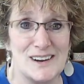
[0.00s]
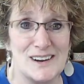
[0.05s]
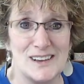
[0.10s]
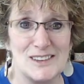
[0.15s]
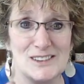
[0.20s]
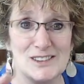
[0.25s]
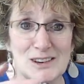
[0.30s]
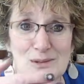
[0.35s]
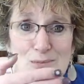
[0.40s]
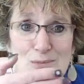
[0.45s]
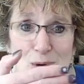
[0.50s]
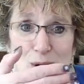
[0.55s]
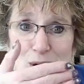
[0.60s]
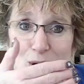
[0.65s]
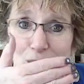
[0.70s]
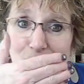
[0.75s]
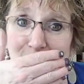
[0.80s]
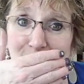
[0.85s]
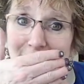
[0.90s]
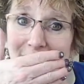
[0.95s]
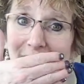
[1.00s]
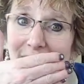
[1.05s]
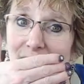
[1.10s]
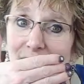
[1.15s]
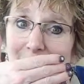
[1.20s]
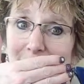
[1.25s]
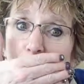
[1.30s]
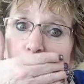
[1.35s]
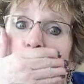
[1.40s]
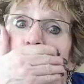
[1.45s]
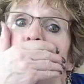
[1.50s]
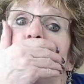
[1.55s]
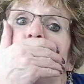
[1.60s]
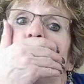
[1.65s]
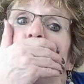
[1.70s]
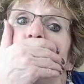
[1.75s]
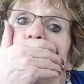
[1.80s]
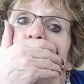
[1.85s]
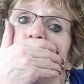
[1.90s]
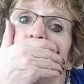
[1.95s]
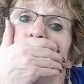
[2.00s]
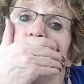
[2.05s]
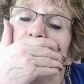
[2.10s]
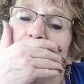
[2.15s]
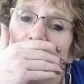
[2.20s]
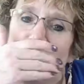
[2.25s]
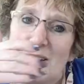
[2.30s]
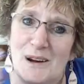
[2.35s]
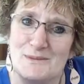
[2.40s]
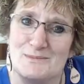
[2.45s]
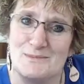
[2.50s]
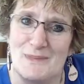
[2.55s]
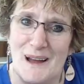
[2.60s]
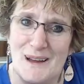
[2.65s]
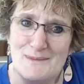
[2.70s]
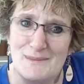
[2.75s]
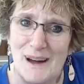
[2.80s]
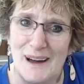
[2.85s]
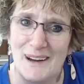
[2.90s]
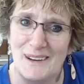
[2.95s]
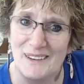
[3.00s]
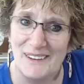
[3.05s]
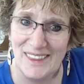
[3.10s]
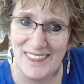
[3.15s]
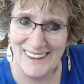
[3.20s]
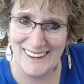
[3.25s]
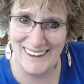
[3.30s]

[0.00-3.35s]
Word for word: and she'd put her little hand up on my mouth.